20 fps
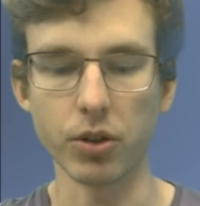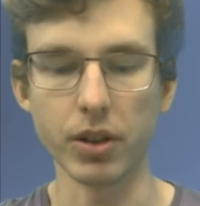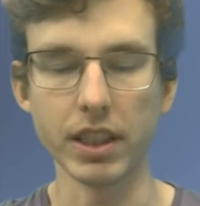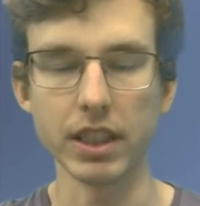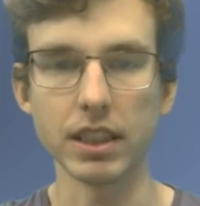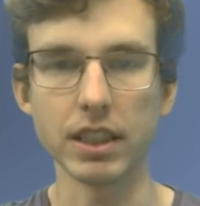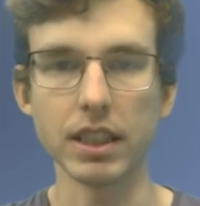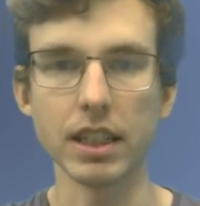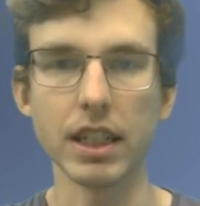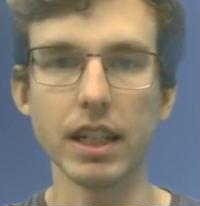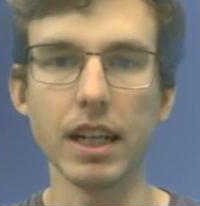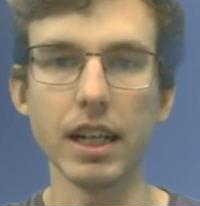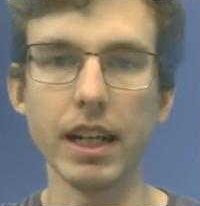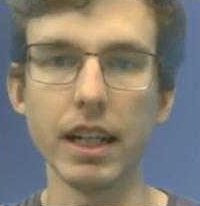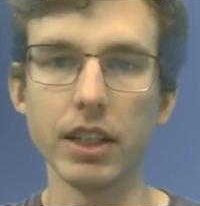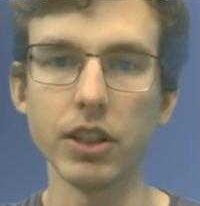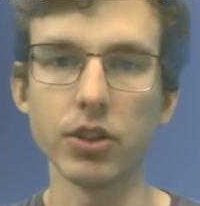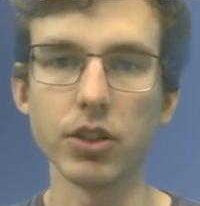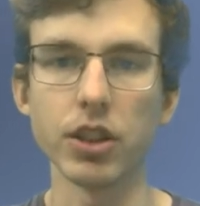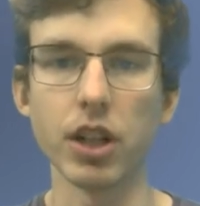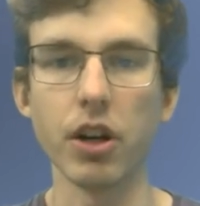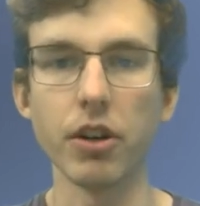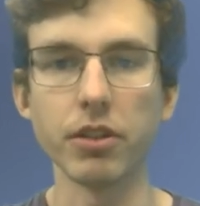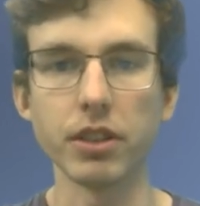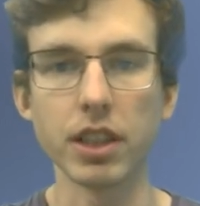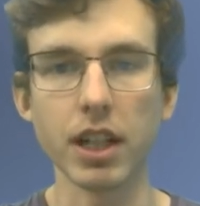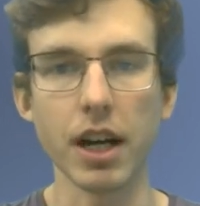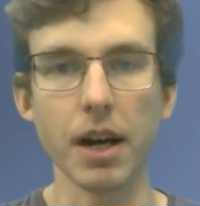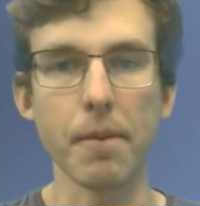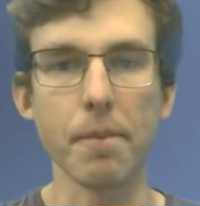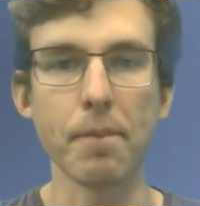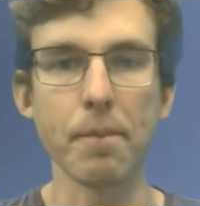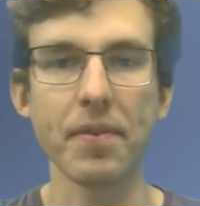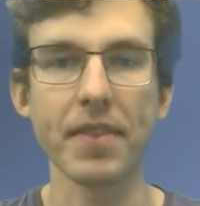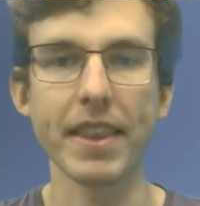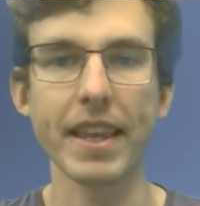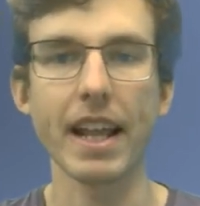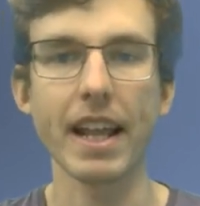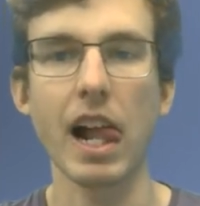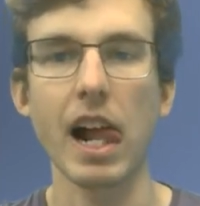quiz in your own time.
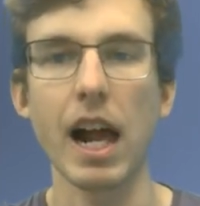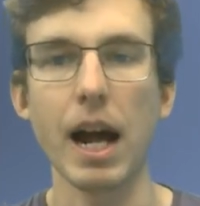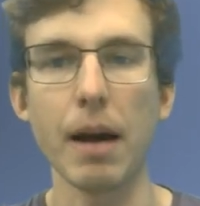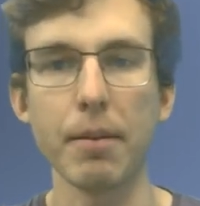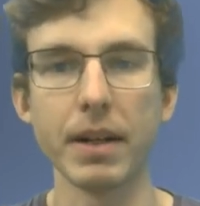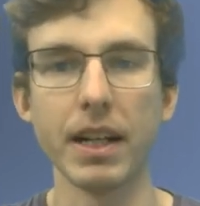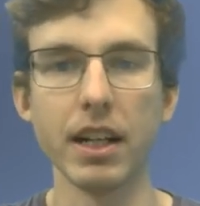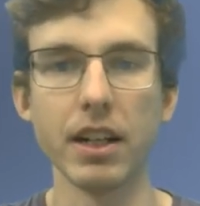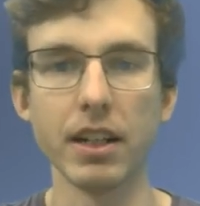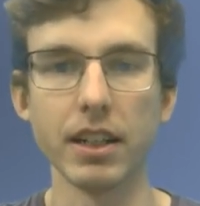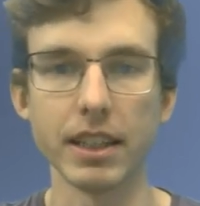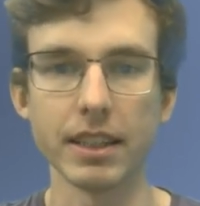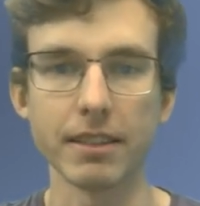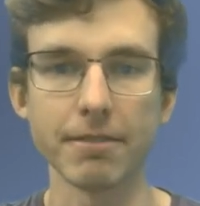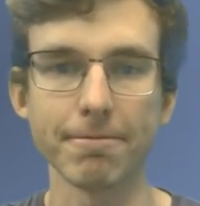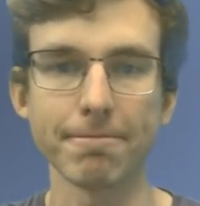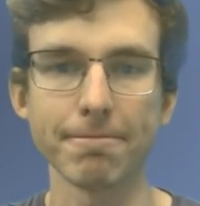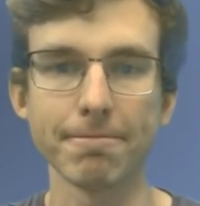Happy learning!